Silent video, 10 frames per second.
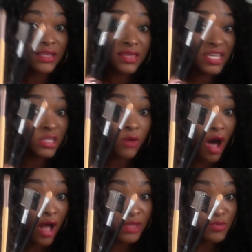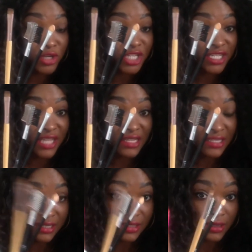these were all the brushes i
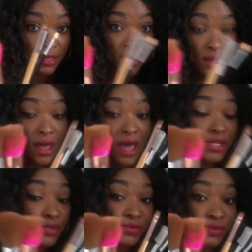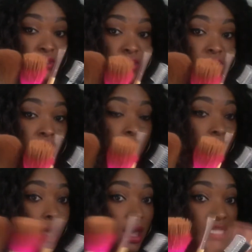need i used
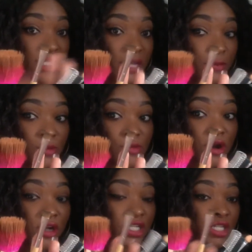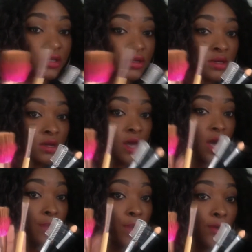a stipple brush
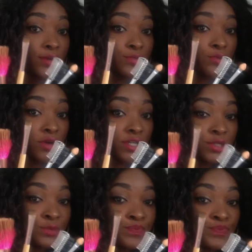a powder brush